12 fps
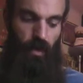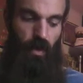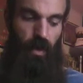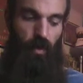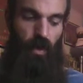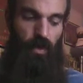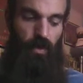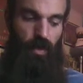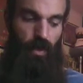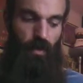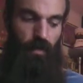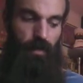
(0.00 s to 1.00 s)
A minor
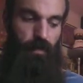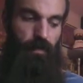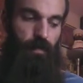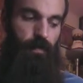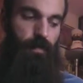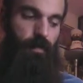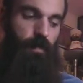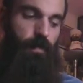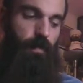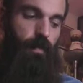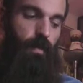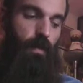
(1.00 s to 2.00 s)

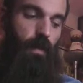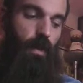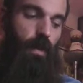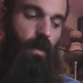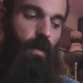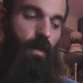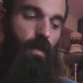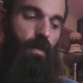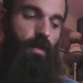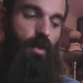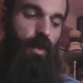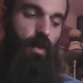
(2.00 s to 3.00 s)

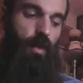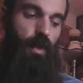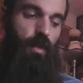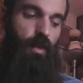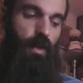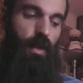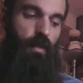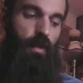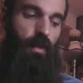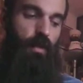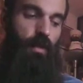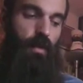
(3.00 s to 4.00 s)
7. G minor
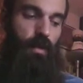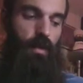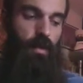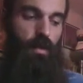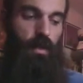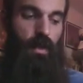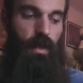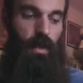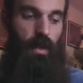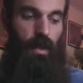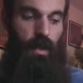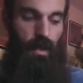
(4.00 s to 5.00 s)
7.
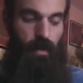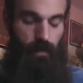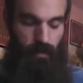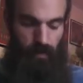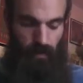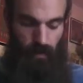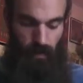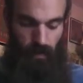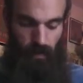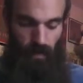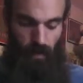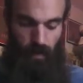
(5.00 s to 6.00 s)

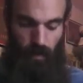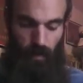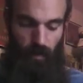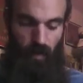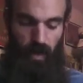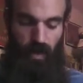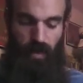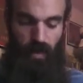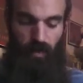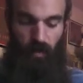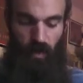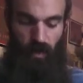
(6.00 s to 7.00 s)
C9. Back to
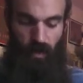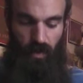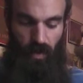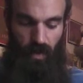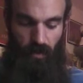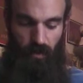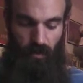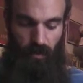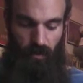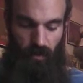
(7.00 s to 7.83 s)
F major 7.